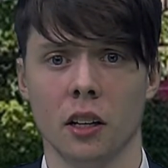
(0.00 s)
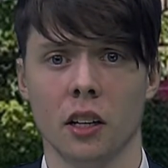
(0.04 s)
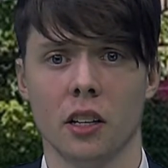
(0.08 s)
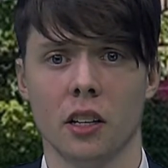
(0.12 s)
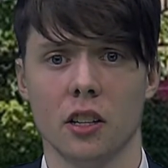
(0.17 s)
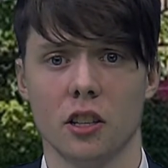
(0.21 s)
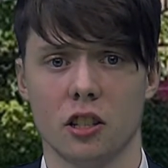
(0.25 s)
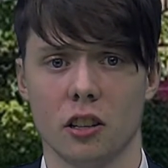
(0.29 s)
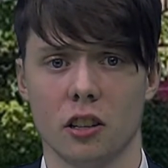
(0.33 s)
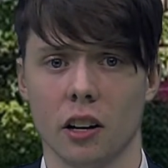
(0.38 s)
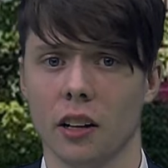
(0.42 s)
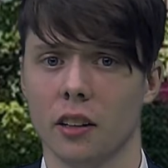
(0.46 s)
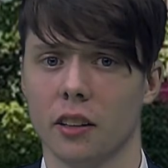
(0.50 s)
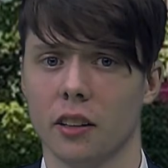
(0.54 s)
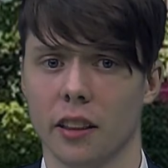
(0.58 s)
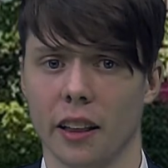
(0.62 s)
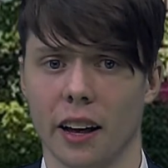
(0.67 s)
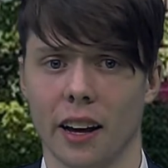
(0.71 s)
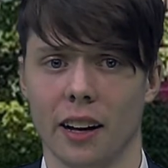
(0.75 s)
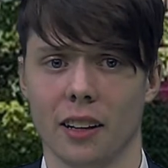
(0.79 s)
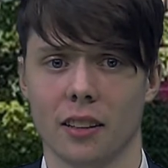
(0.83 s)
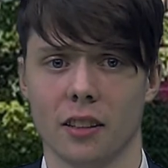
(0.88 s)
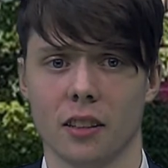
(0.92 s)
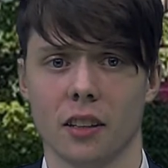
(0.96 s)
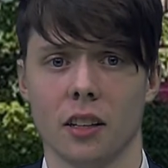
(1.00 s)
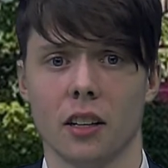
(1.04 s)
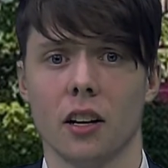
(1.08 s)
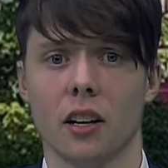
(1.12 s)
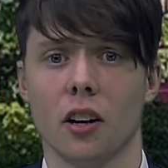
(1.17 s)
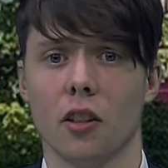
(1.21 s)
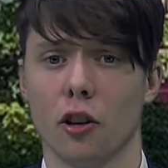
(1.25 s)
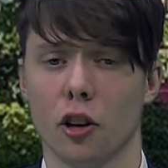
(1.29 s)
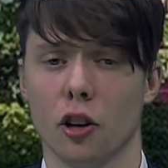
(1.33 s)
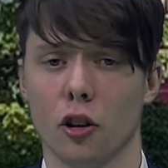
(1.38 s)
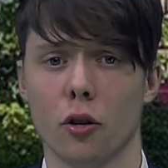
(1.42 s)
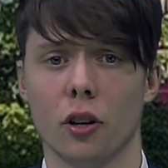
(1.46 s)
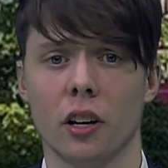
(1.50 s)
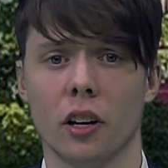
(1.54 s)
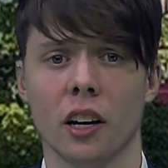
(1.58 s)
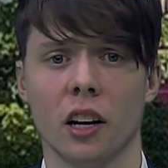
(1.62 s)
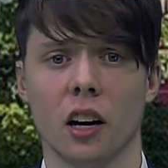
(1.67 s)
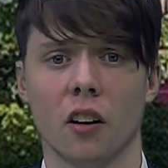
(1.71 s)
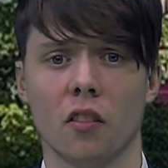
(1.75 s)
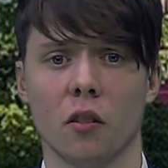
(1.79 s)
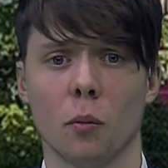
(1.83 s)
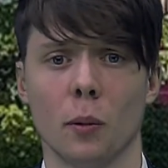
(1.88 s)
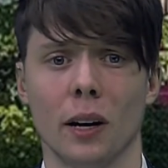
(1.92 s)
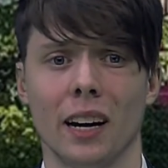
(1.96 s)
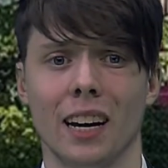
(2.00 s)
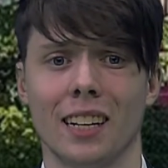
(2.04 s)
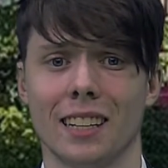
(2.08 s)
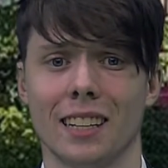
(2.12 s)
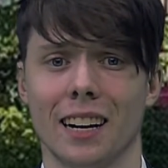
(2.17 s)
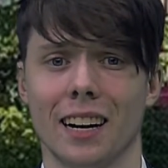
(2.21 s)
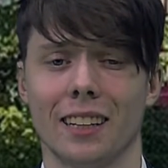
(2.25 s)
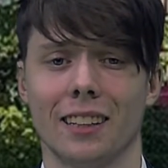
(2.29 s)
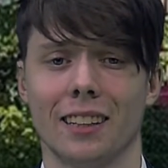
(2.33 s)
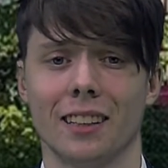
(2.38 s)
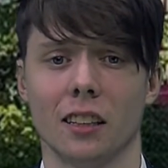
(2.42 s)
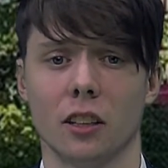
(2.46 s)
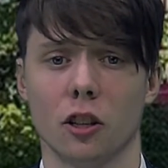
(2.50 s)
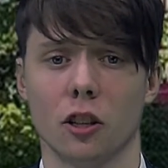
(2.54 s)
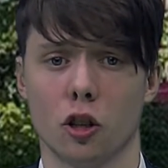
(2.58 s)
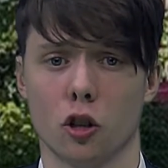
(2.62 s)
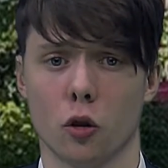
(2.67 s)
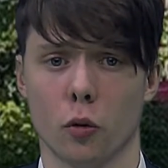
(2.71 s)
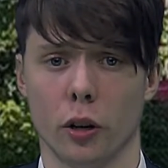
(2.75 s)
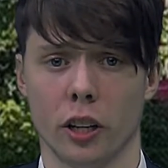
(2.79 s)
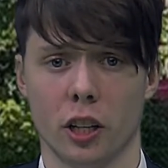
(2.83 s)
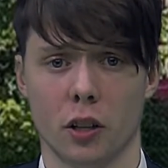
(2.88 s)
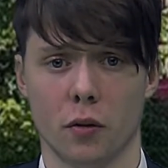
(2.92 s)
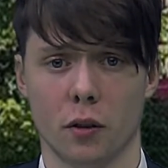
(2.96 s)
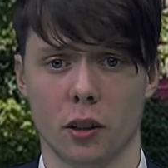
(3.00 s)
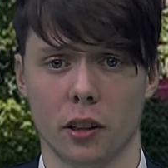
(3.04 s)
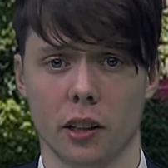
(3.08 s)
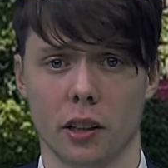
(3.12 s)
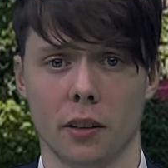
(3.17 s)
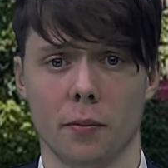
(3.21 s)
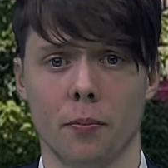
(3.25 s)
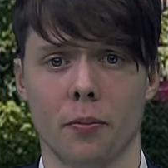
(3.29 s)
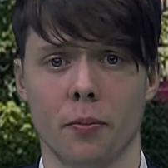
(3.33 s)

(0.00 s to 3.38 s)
said that the UK Government has acted disgracefully.